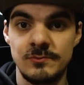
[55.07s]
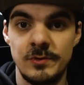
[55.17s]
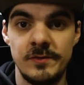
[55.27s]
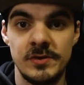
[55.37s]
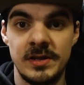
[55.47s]

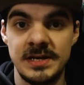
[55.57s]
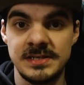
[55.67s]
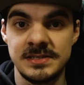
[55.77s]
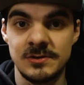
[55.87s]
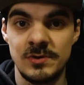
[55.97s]
Review the
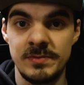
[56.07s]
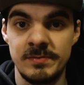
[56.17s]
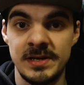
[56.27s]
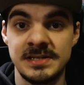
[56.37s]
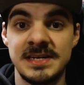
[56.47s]
license
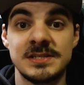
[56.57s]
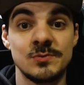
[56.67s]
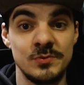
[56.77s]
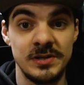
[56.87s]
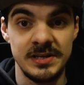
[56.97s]
agreement because that's
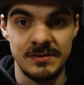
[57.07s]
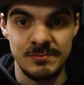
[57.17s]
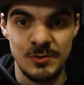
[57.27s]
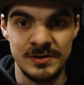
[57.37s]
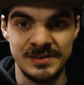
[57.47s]
really
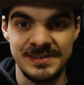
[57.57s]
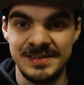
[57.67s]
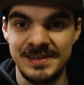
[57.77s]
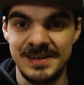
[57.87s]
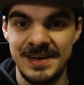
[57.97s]
important,
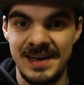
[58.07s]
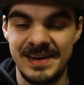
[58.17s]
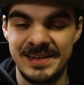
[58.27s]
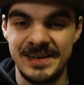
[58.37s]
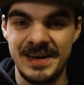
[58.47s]
and
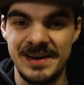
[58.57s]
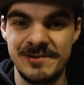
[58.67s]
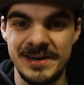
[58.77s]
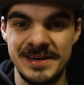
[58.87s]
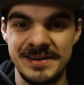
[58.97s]
then click I
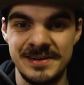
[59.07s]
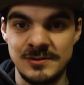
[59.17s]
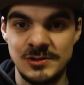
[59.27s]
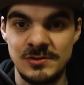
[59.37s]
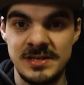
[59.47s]
agree.
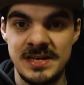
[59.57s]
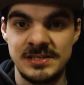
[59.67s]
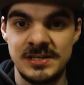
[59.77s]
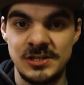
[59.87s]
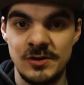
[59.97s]
Choose a
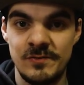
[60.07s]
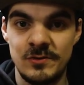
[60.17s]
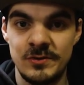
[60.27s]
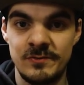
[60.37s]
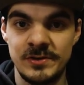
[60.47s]
destination
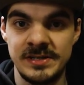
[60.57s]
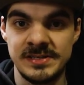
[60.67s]
folder for the